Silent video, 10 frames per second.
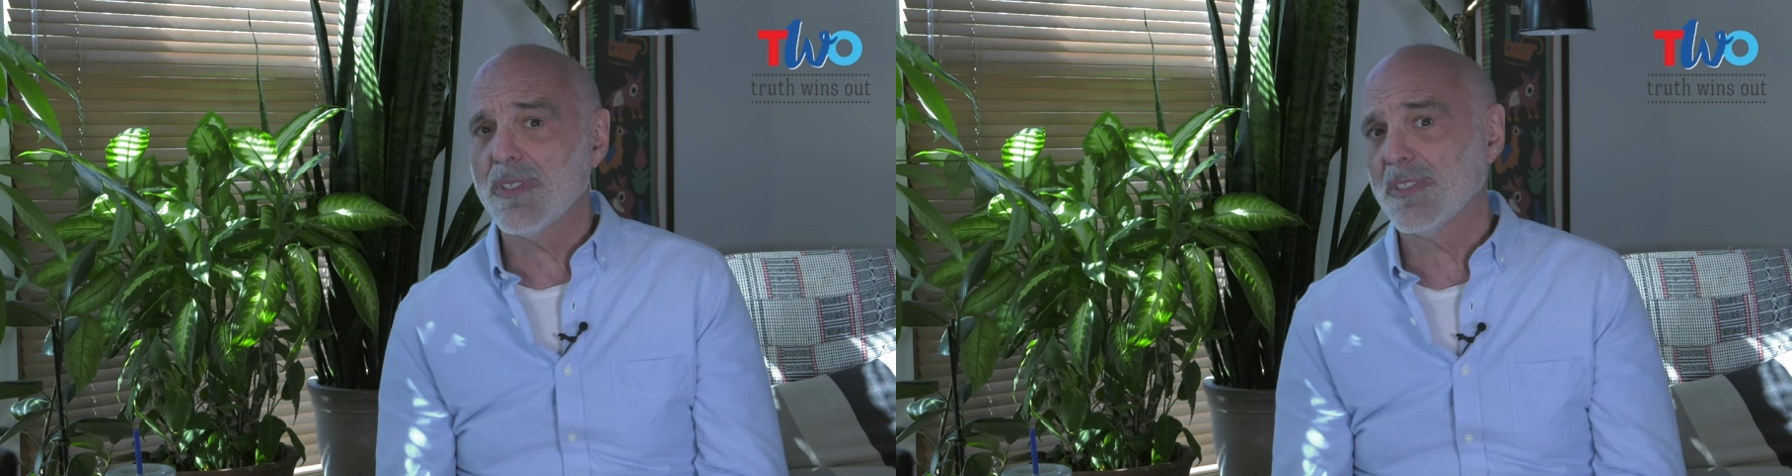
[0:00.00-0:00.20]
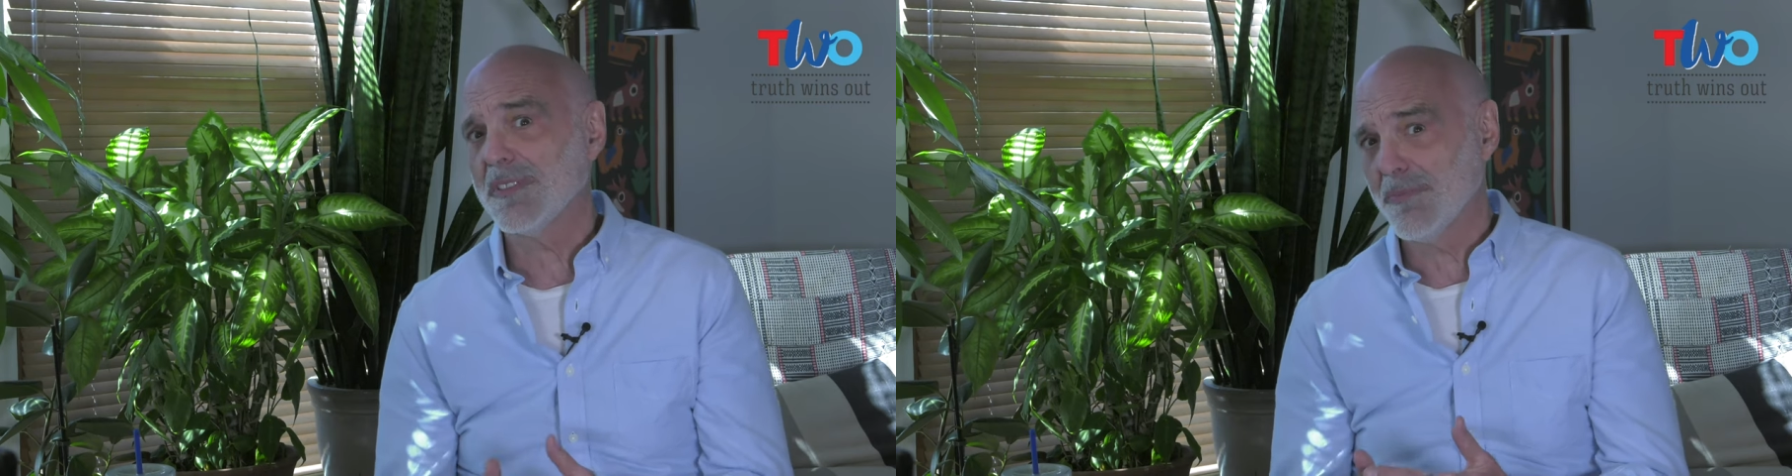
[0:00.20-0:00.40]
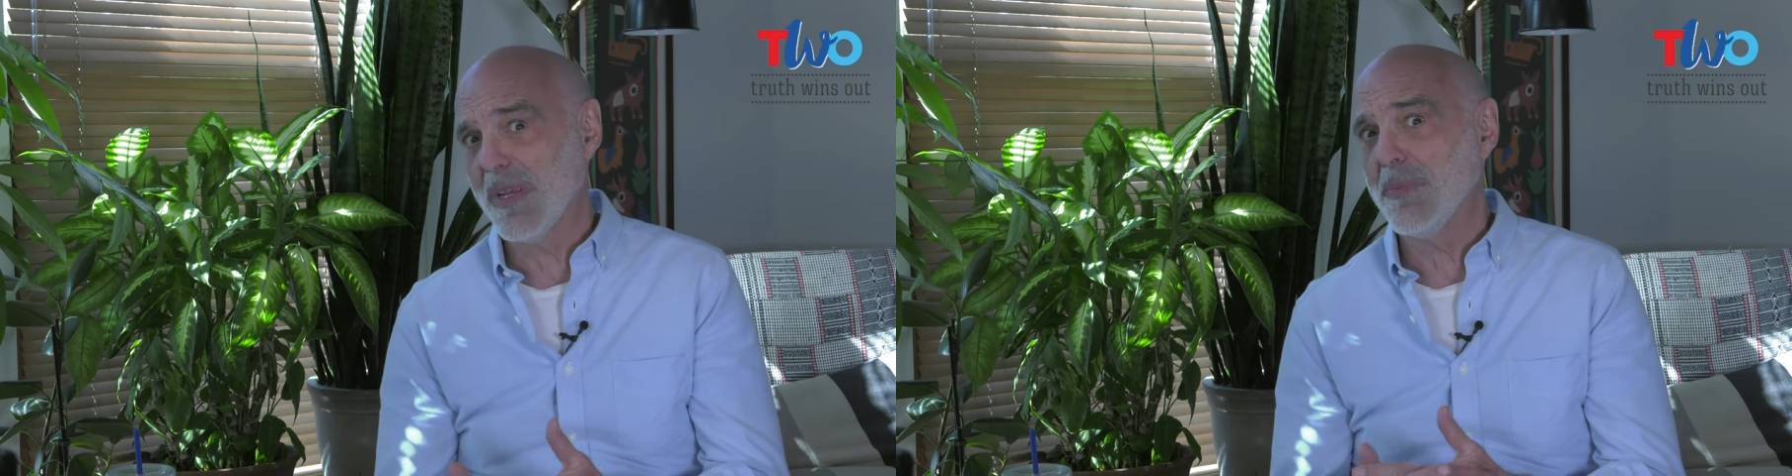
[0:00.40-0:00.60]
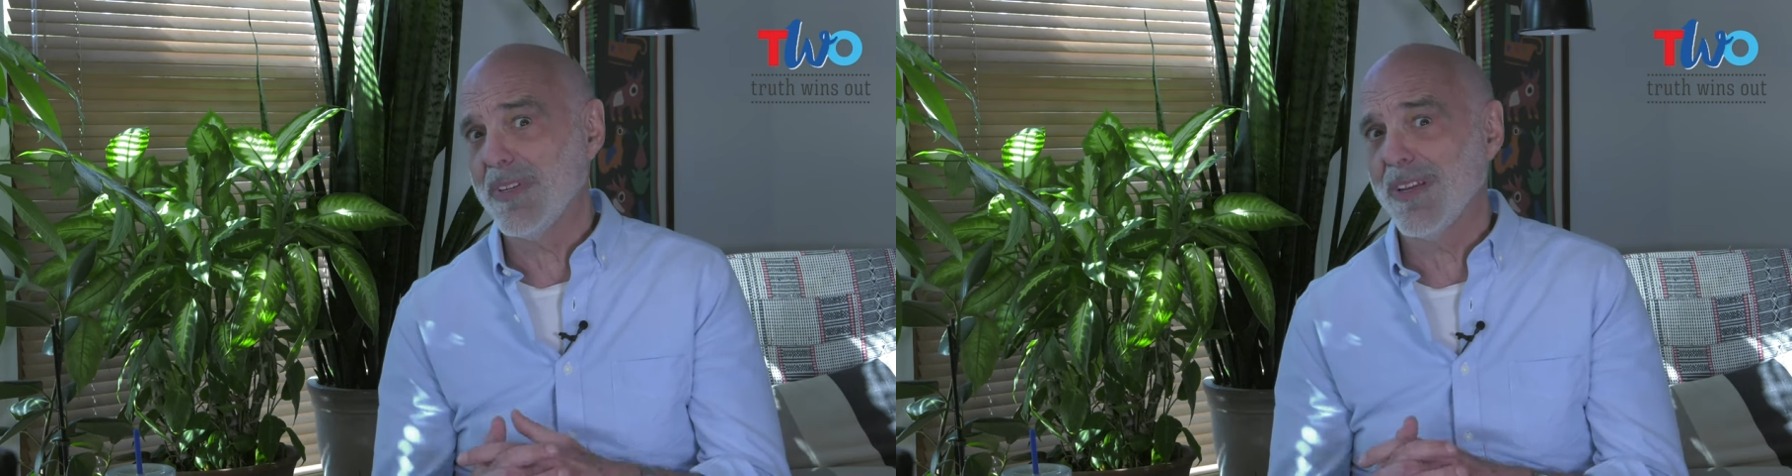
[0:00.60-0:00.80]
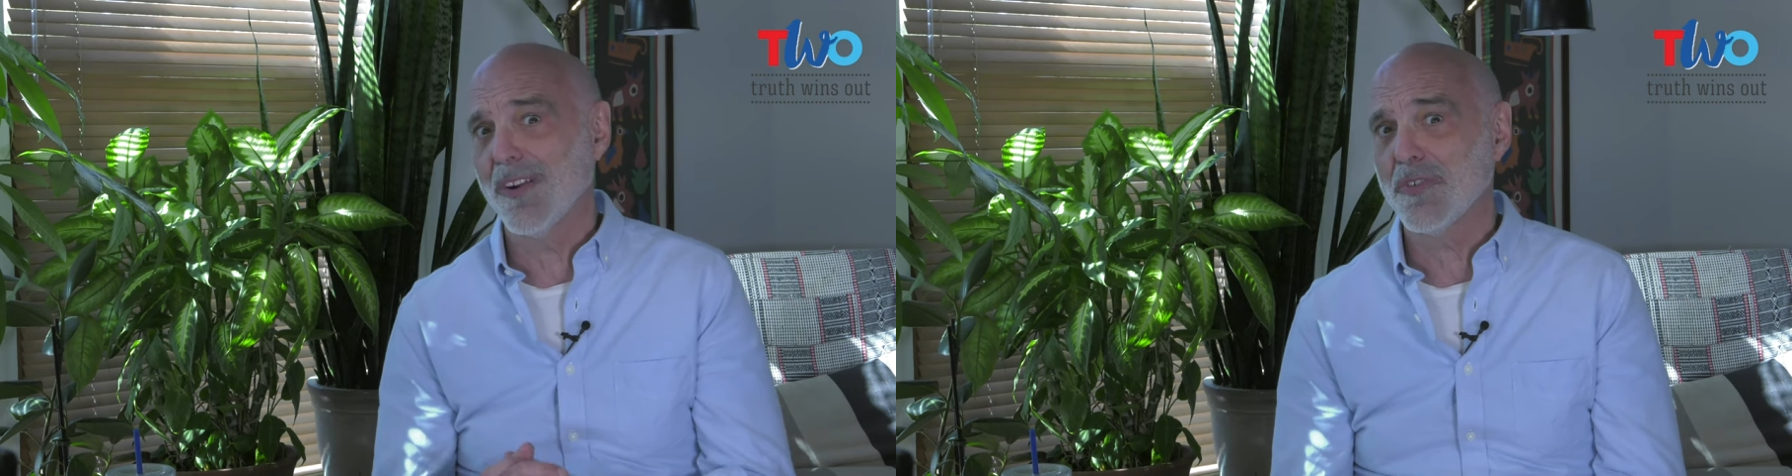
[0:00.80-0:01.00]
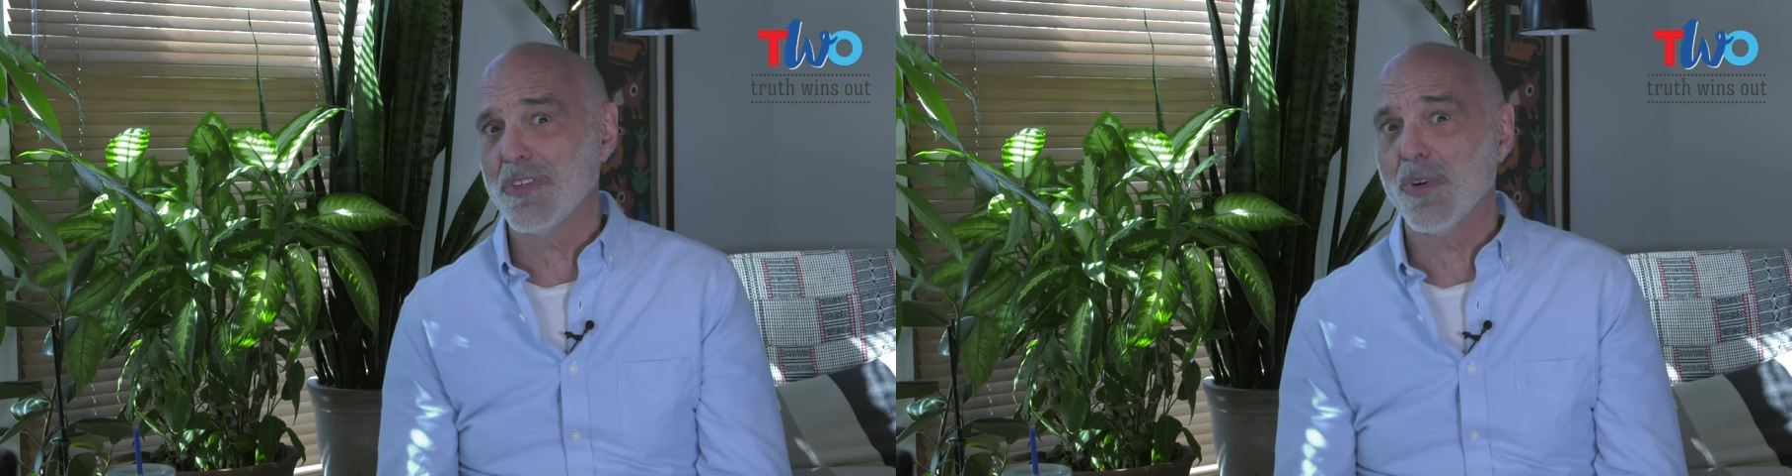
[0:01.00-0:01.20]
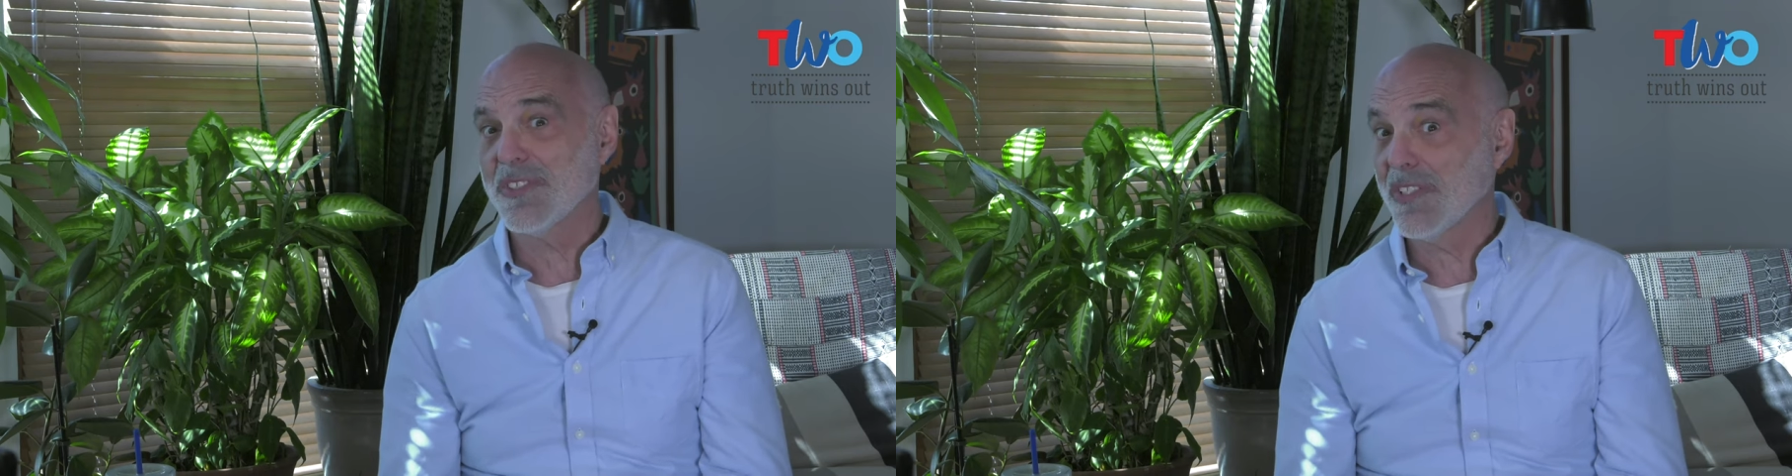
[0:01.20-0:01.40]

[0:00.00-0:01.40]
because maybe I already was